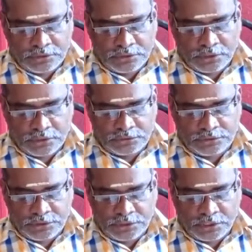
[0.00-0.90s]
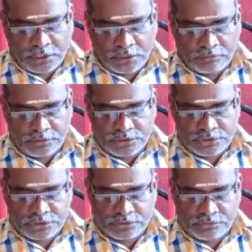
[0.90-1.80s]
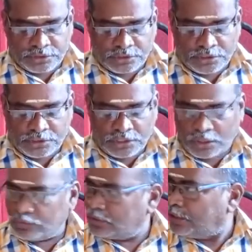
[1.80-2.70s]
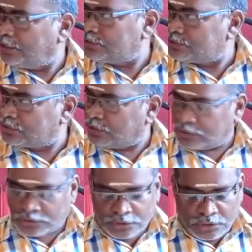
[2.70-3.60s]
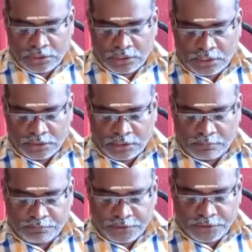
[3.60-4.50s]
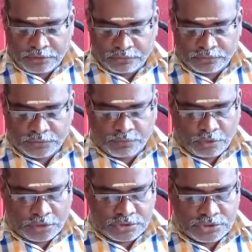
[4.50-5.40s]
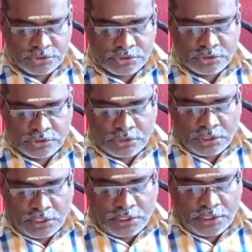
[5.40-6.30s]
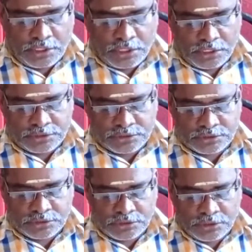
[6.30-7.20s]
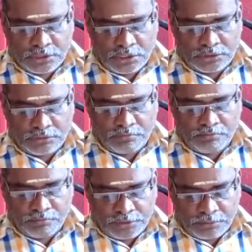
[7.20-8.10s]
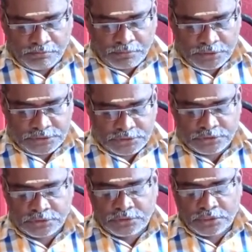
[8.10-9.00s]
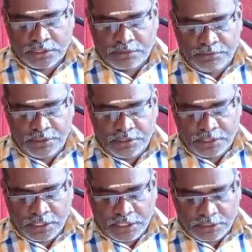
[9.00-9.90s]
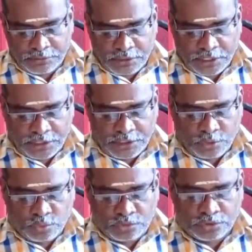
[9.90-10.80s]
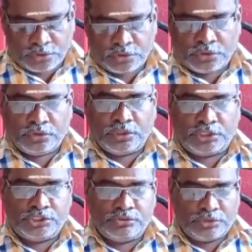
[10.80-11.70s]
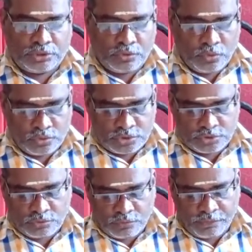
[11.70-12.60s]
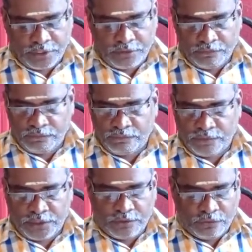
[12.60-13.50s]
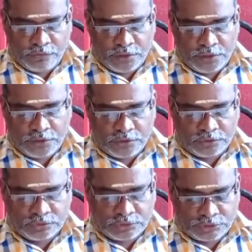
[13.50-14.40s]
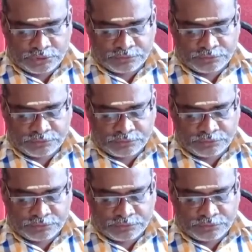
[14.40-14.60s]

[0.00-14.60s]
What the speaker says: The tree diagram is systematically outlines and complete of the paths and tasks the must be carried out to achieve the goals. When do we use it?